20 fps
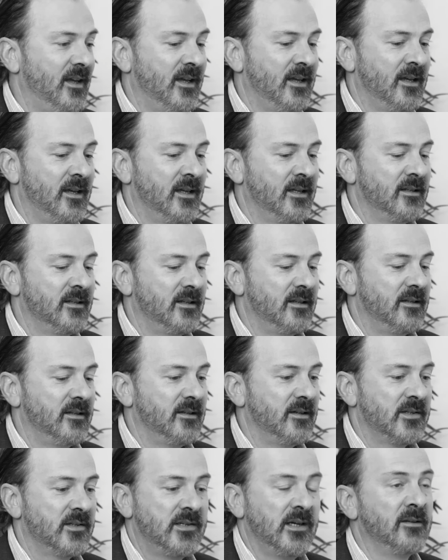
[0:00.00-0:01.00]
And
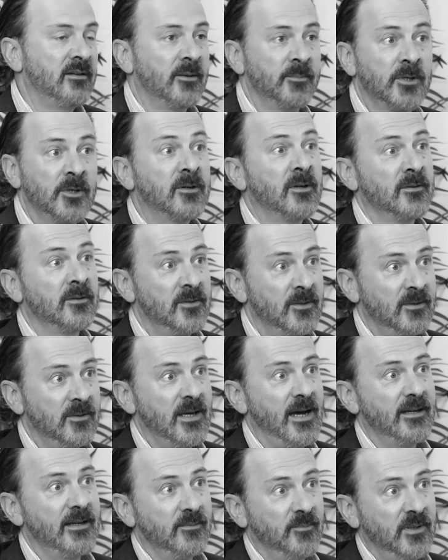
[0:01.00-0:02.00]
I said, no, I'm not going to do
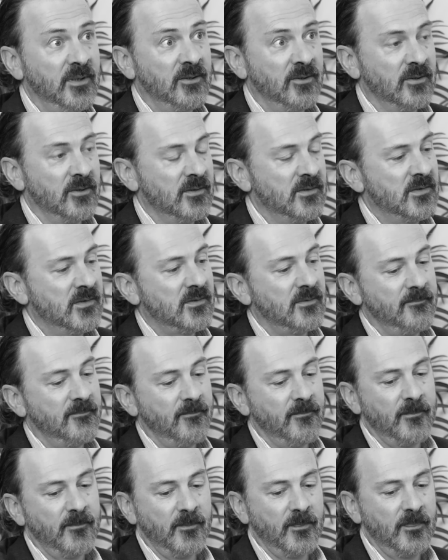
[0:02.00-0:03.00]
that because
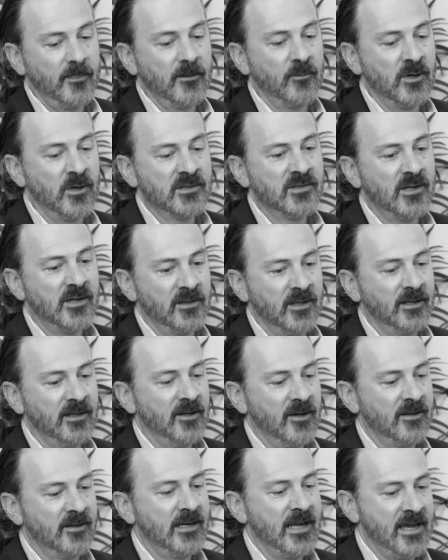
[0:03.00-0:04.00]
the ones I let
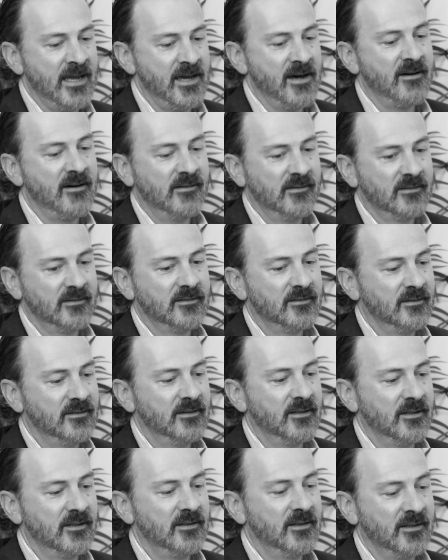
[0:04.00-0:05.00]
go now,
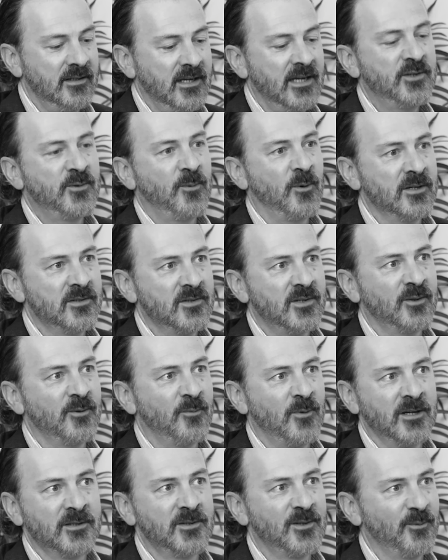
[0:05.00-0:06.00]
the, the next ones are
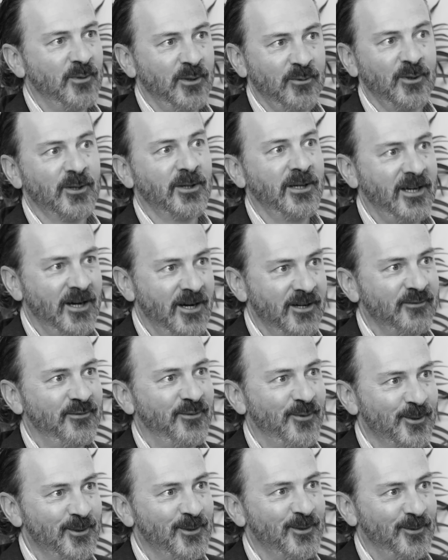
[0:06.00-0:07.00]
the ones that we really can't
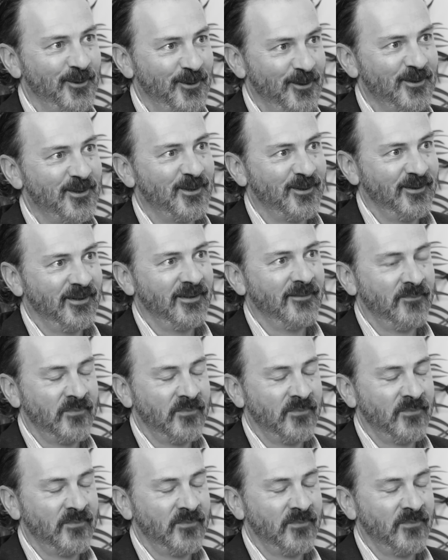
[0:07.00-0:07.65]
afford to lose.